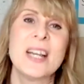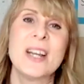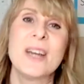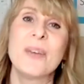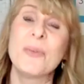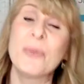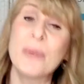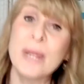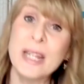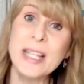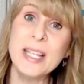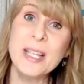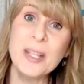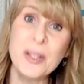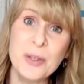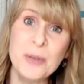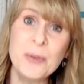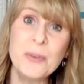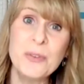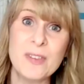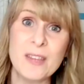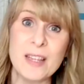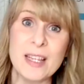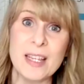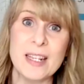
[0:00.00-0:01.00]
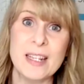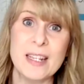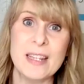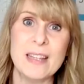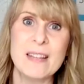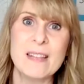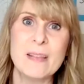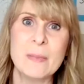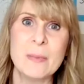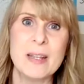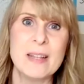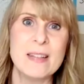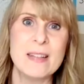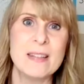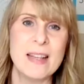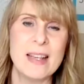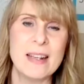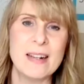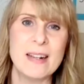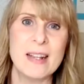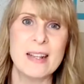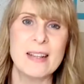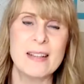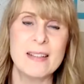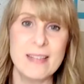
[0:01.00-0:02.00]
Reusing is my
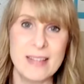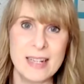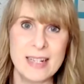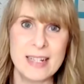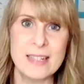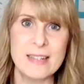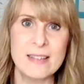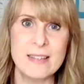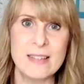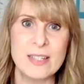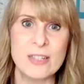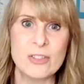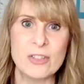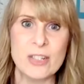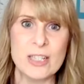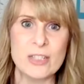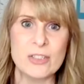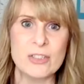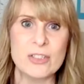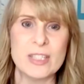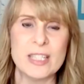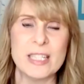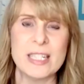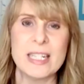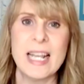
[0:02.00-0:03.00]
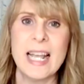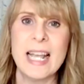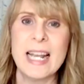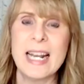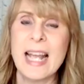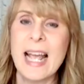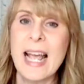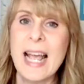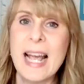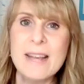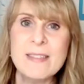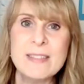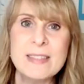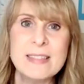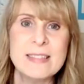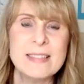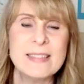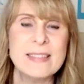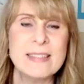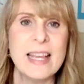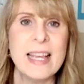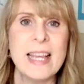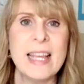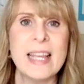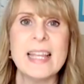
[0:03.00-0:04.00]
second suggestion. And I have to
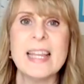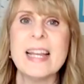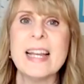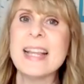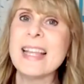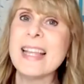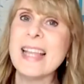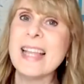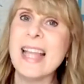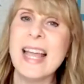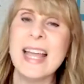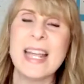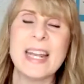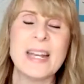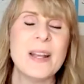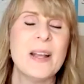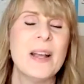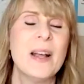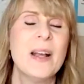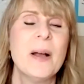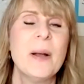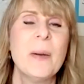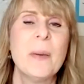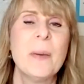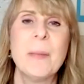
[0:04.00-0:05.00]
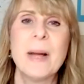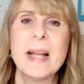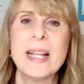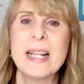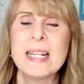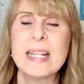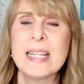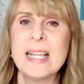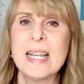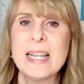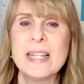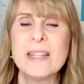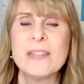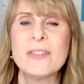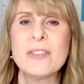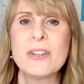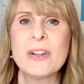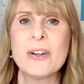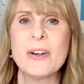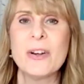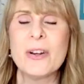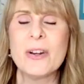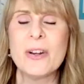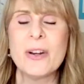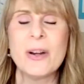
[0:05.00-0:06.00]
say, again, my clients
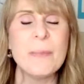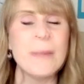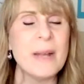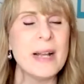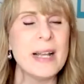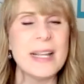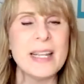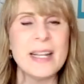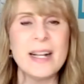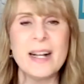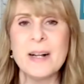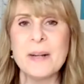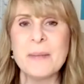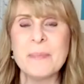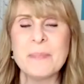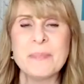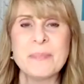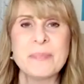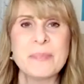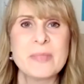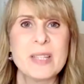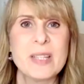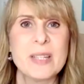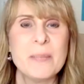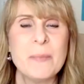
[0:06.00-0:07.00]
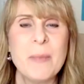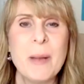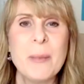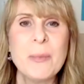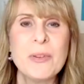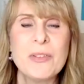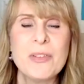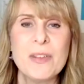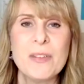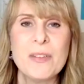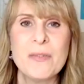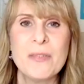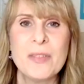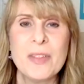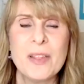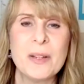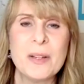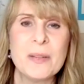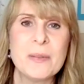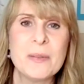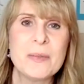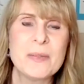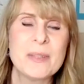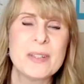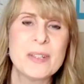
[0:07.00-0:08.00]
are, my members of
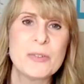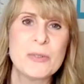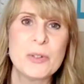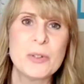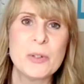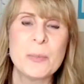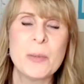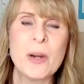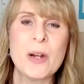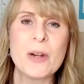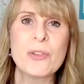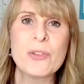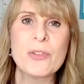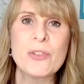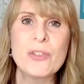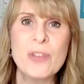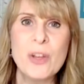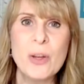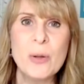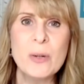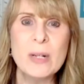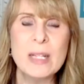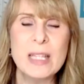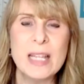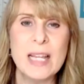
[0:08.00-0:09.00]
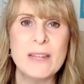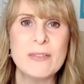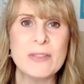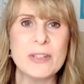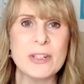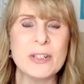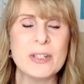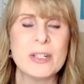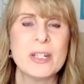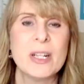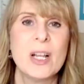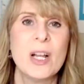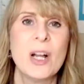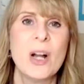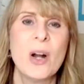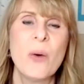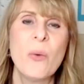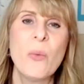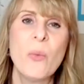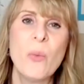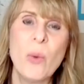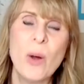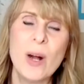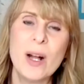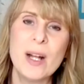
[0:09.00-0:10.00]
the group are so clever.
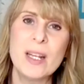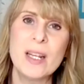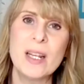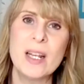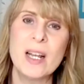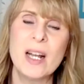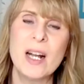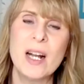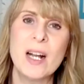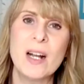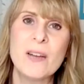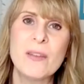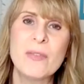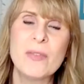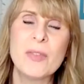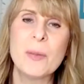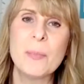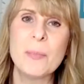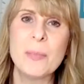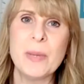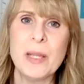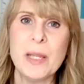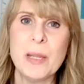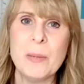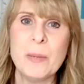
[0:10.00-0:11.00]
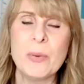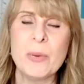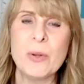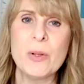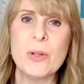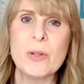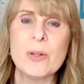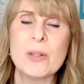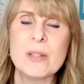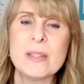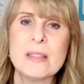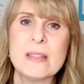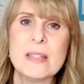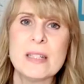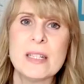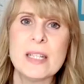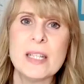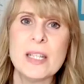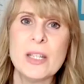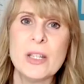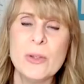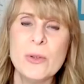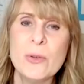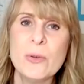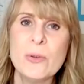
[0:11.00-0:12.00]
One of the people
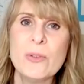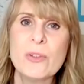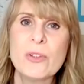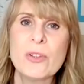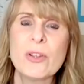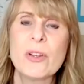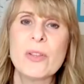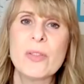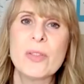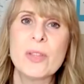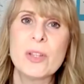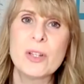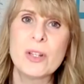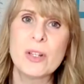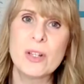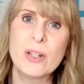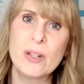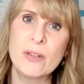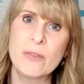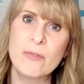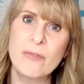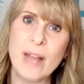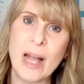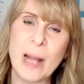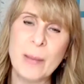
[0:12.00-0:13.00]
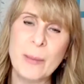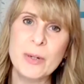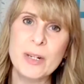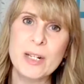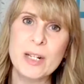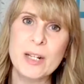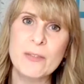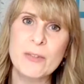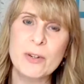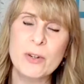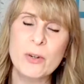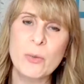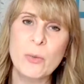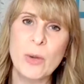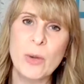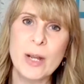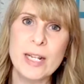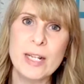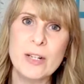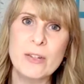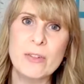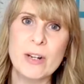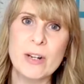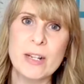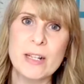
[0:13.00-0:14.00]
used the fabric of her
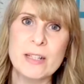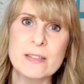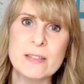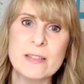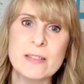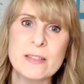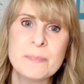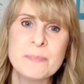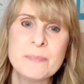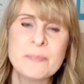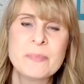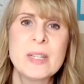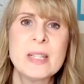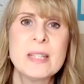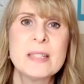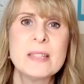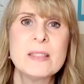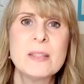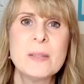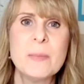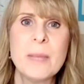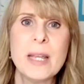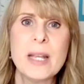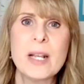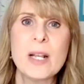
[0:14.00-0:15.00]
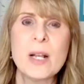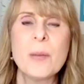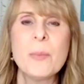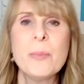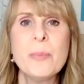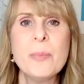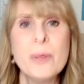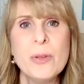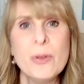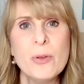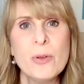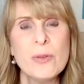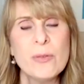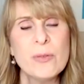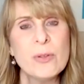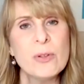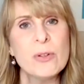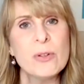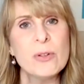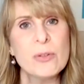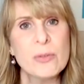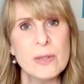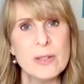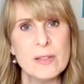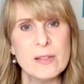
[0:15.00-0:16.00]
wedding dress to make a beautiful
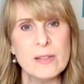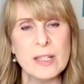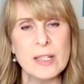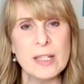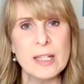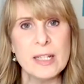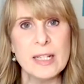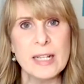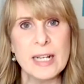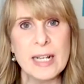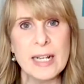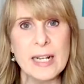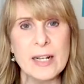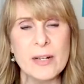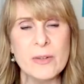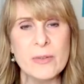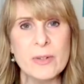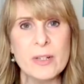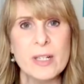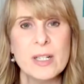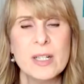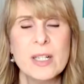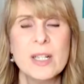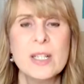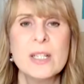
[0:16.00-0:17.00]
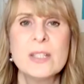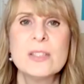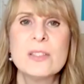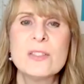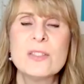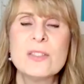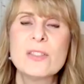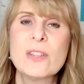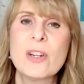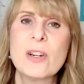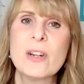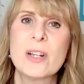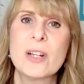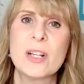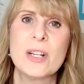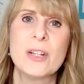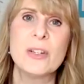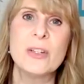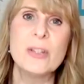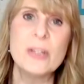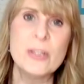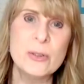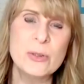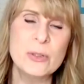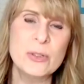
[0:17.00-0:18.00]
christening gown, to start a
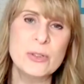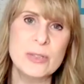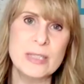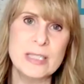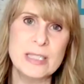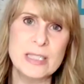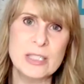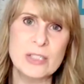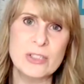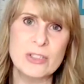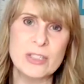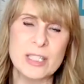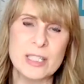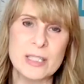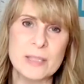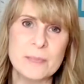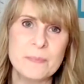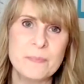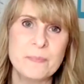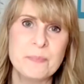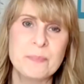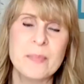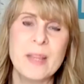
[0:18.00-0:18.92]
new tradition.